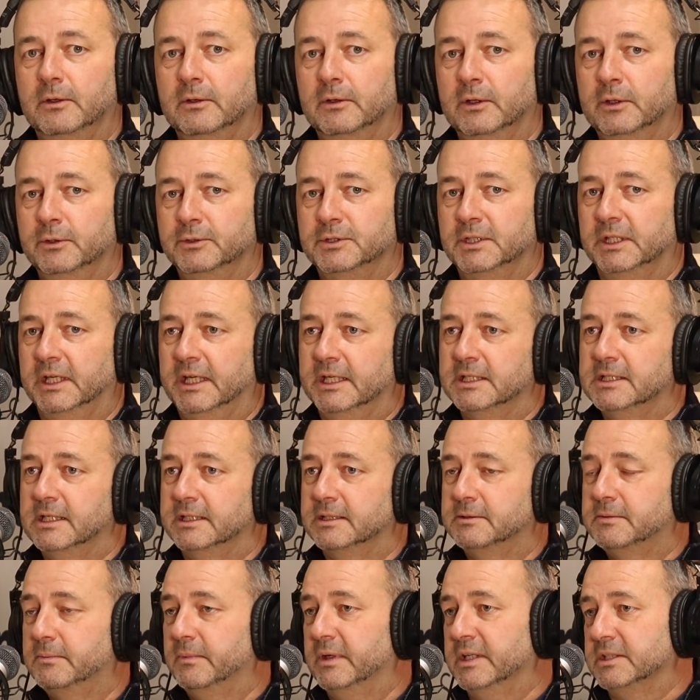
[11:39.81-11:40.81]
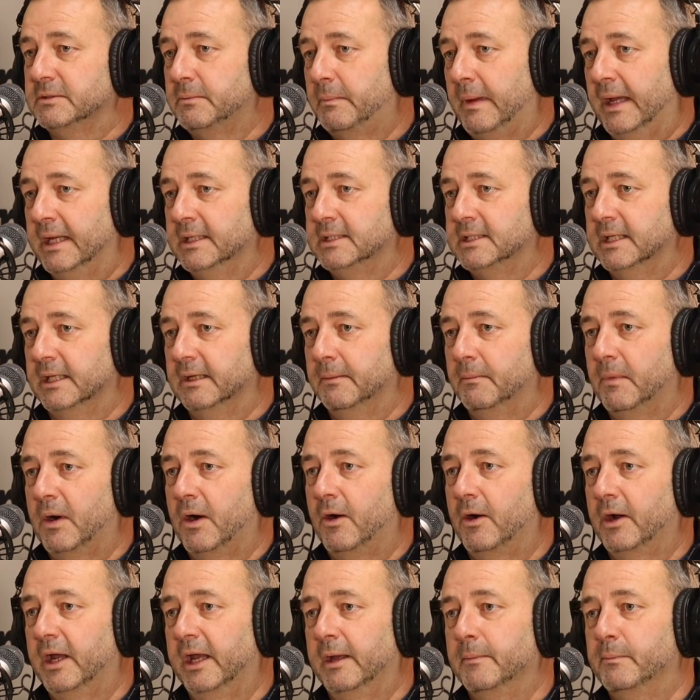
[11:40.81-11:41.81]
losing its space in the
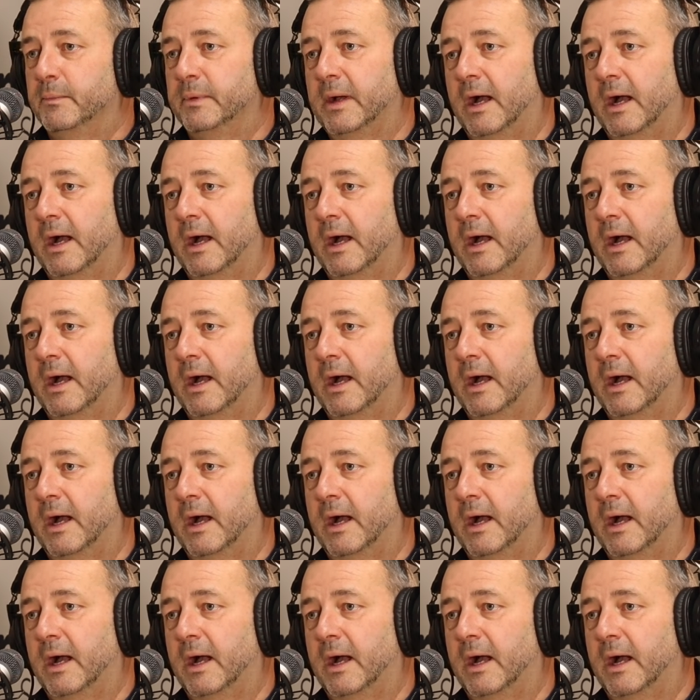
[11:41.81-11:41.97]
market.